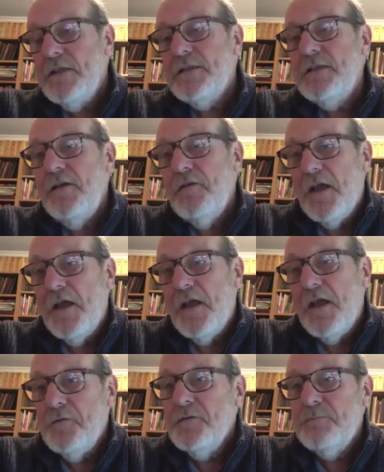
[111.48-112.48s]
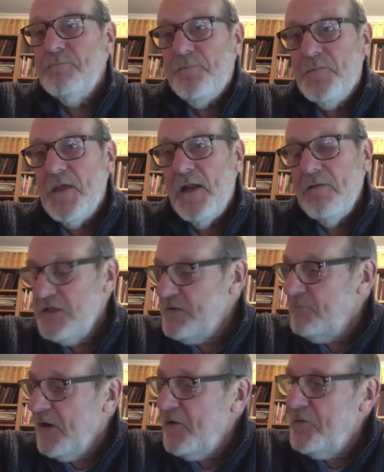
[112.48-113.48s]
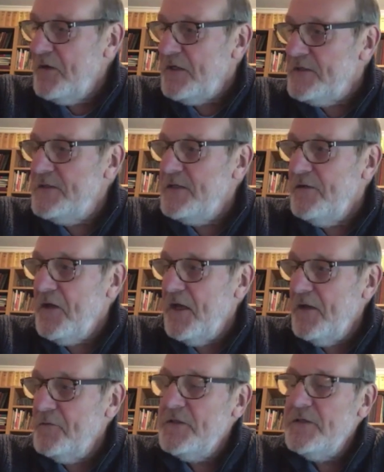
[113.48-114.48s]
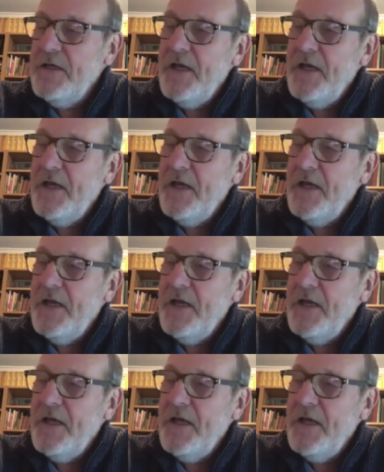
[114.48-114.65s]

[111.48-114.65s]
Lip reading: studios, television recording studios.